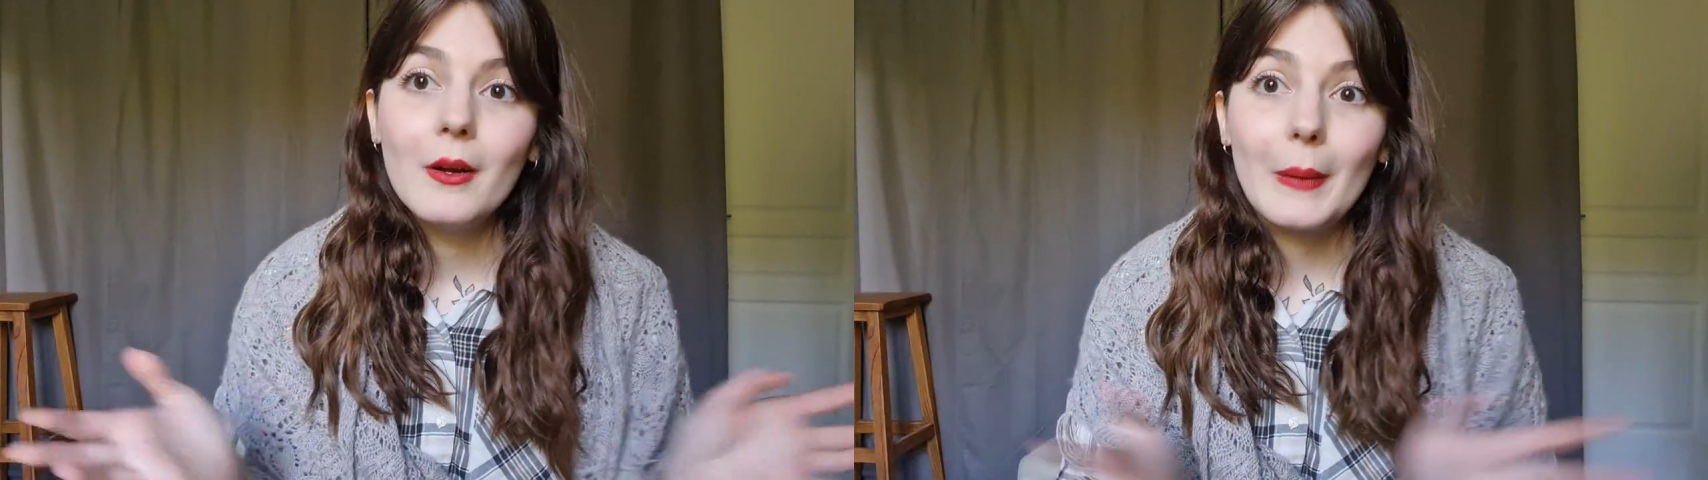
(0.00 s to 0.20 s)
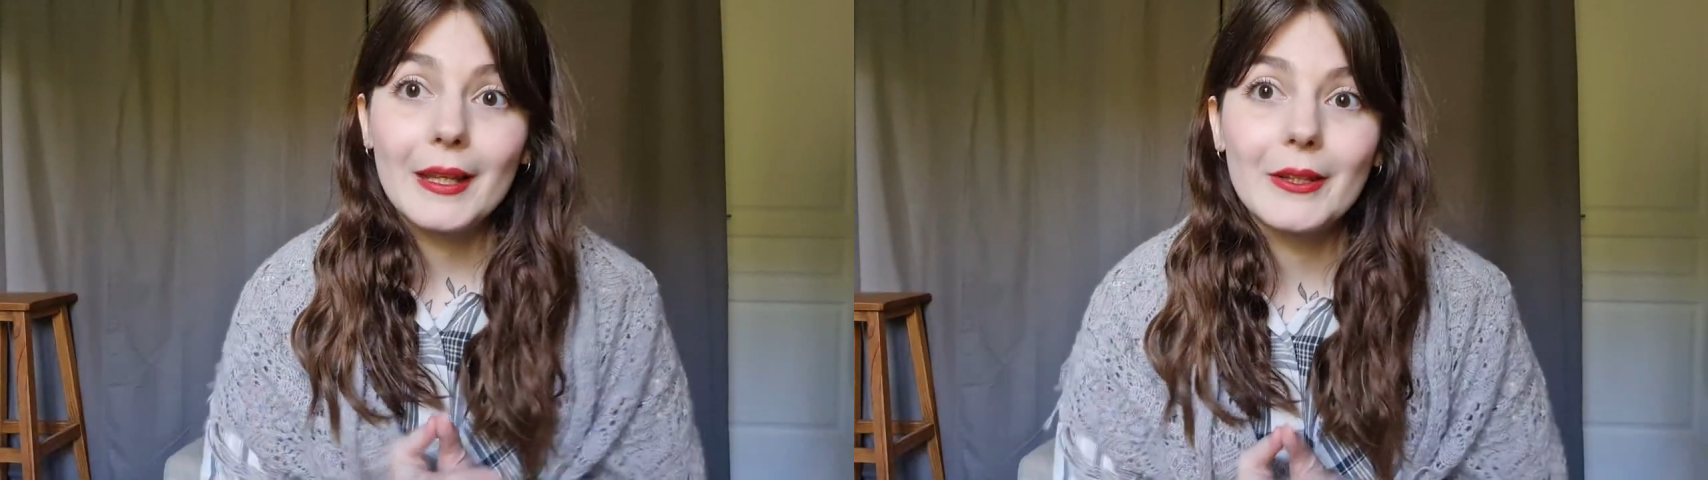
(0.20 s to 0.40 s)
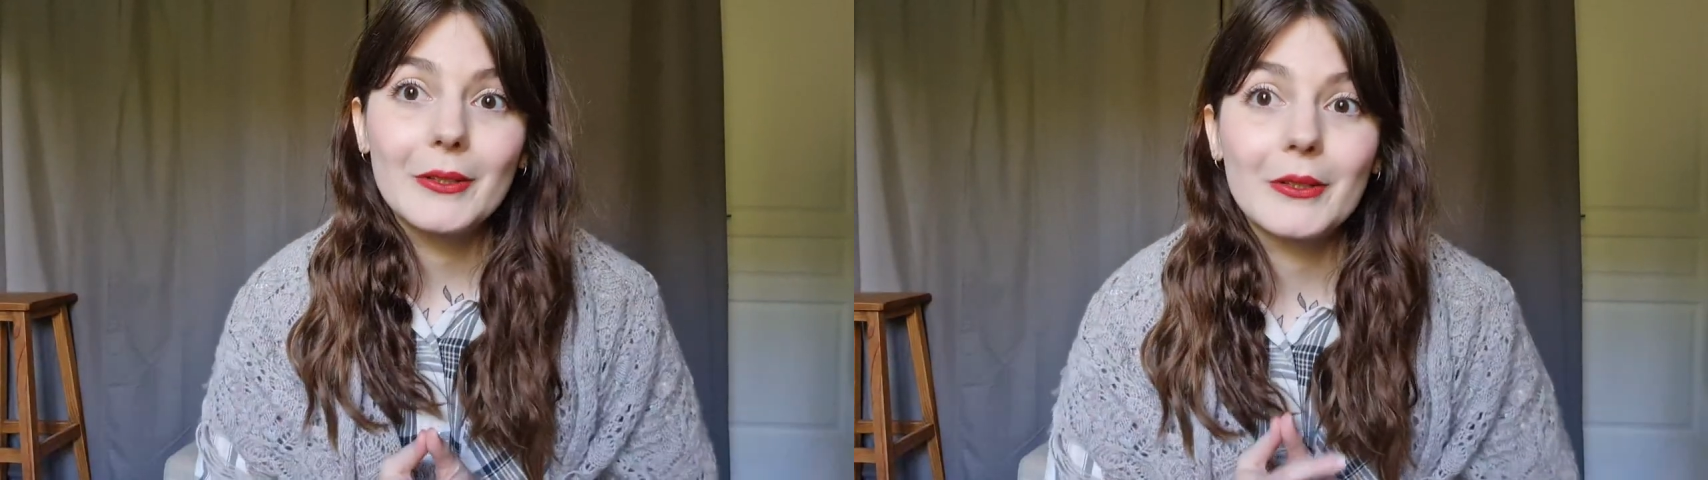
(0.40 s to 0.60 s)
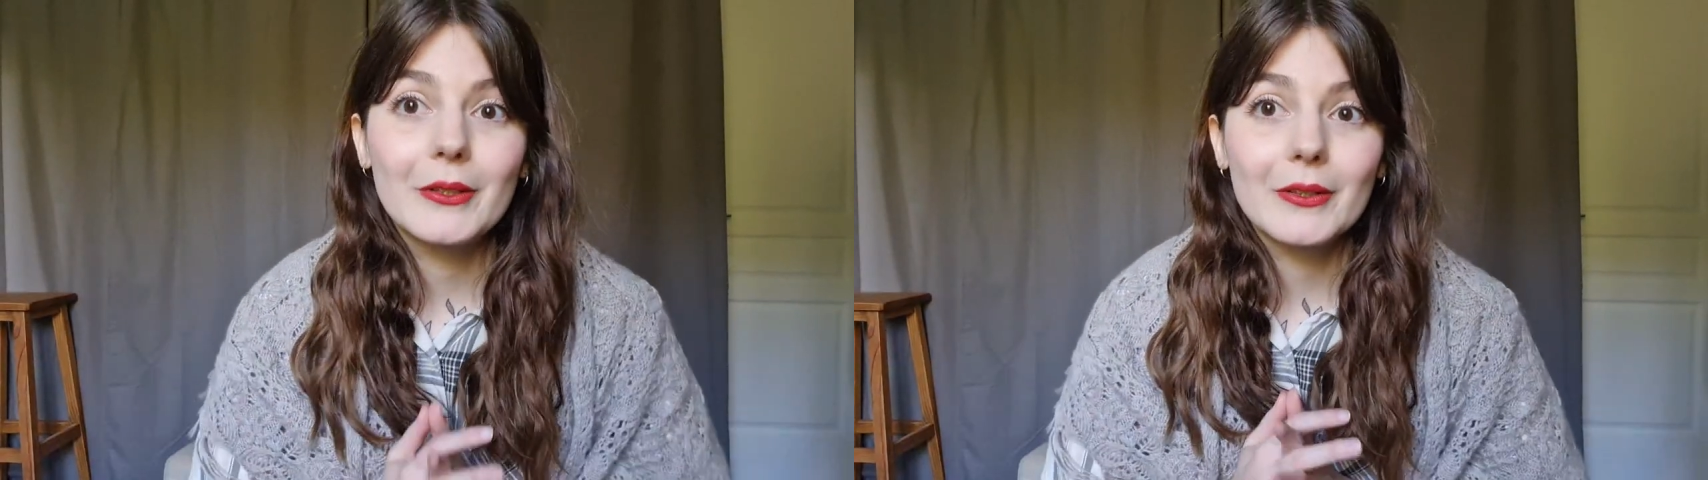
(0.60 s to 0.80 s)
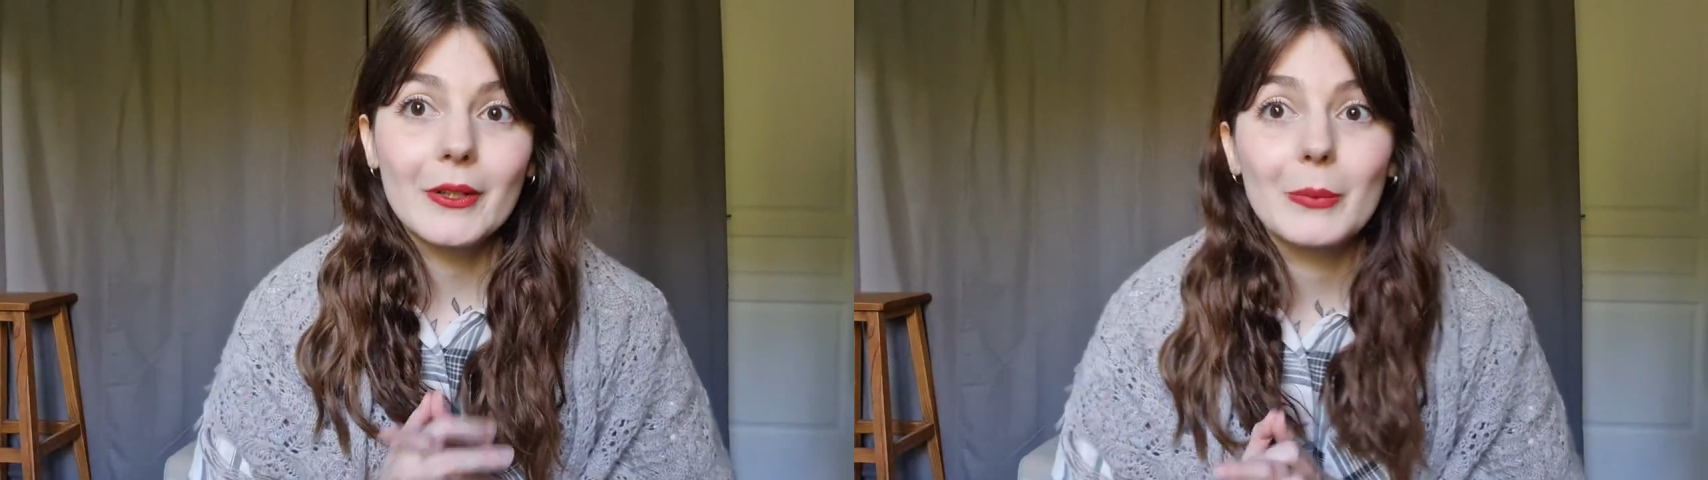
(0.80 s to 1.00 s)

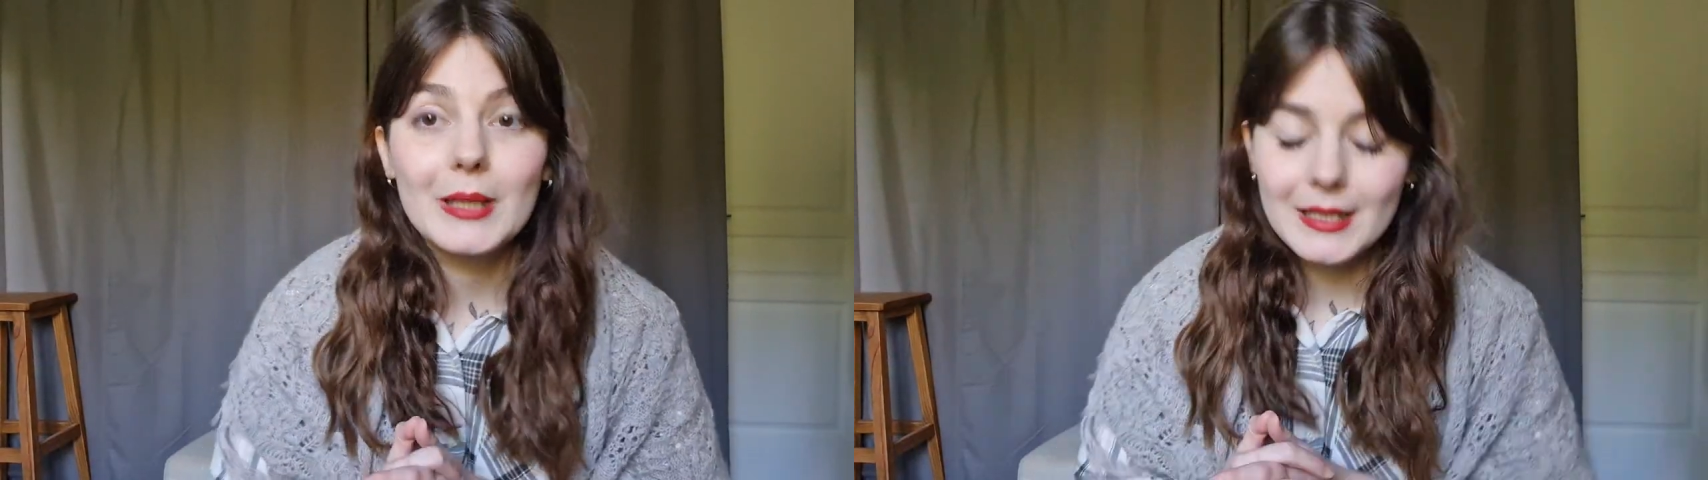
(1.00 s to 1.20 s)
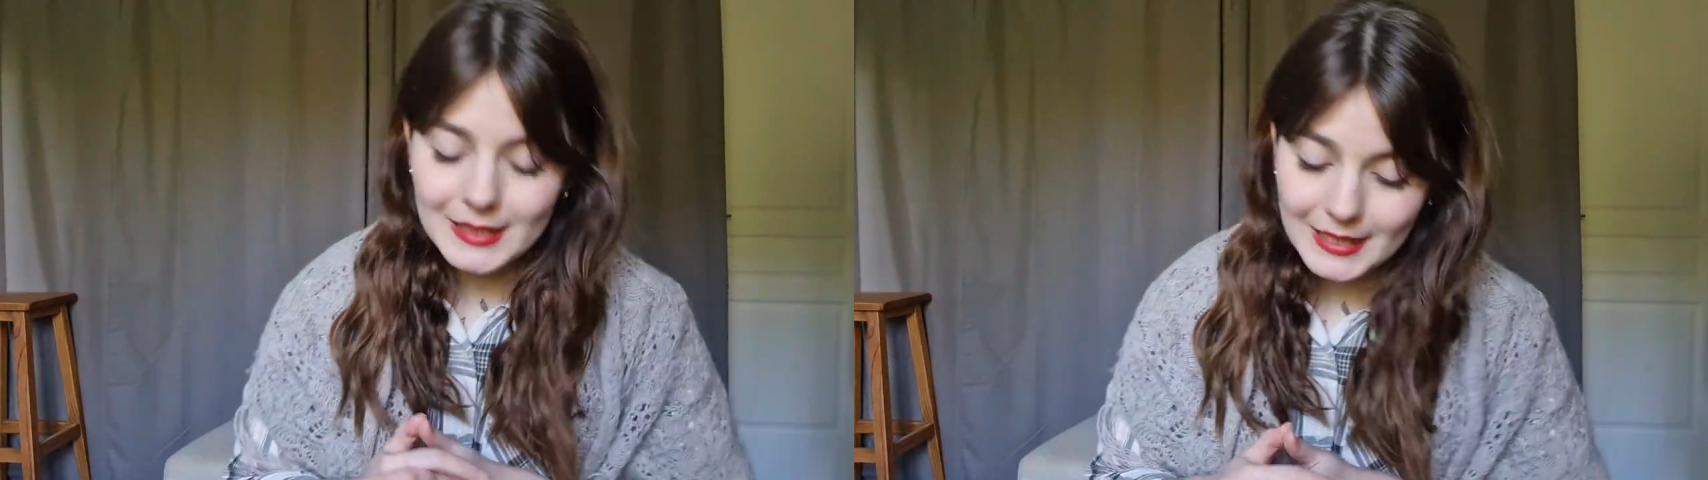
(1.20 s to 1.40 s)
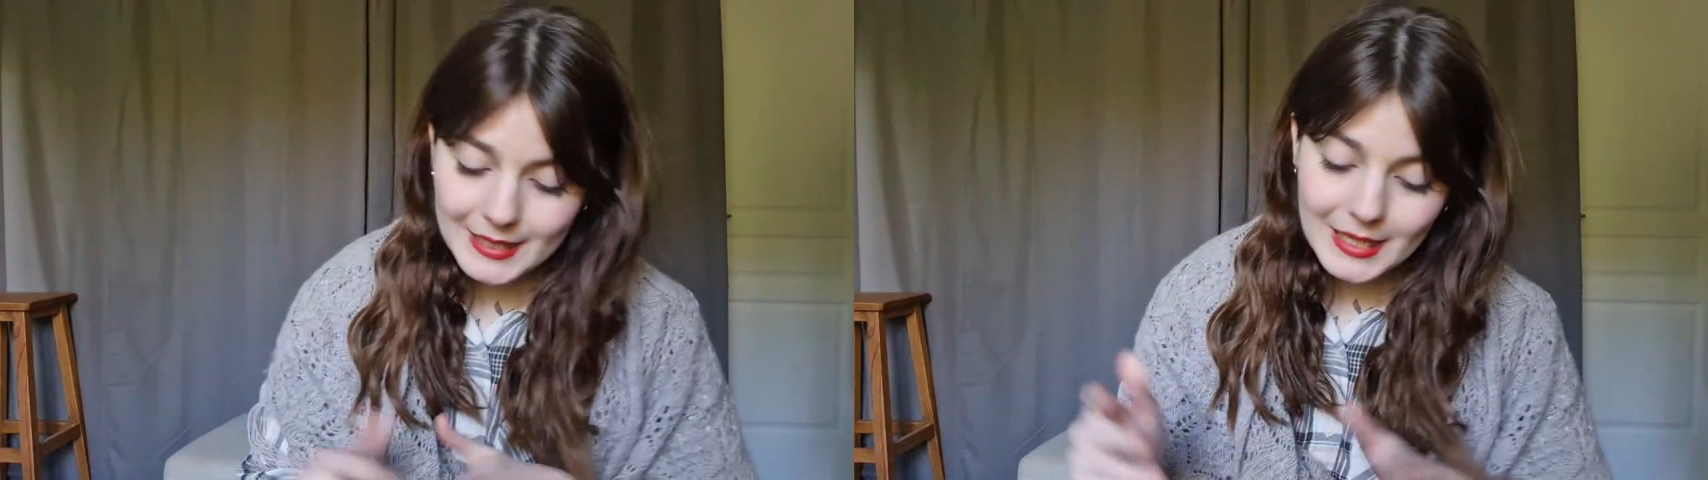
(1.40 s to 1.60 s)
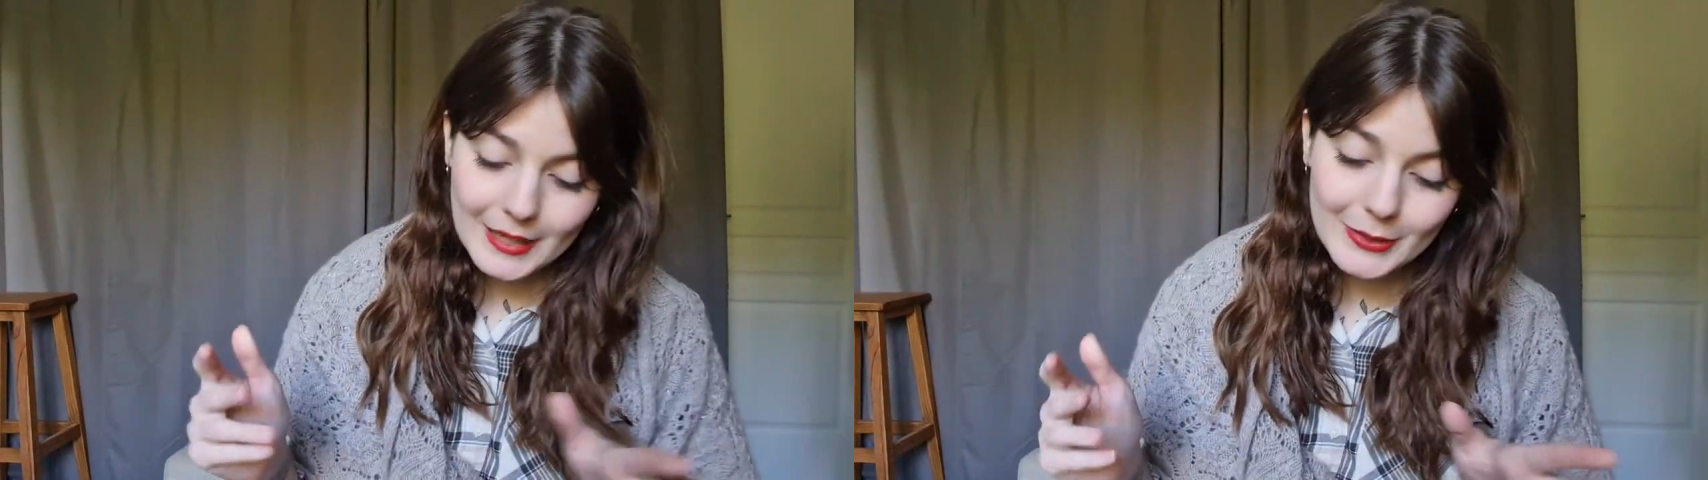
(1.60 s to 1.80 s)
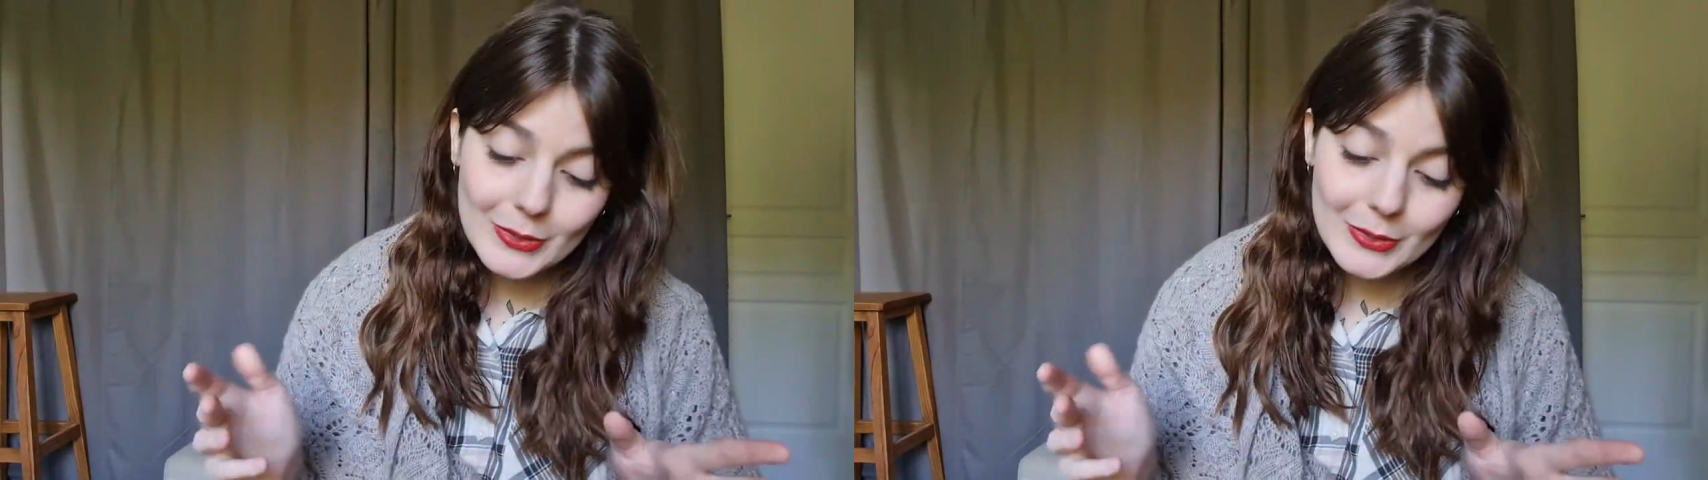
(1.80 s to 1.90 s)
regular, complete design.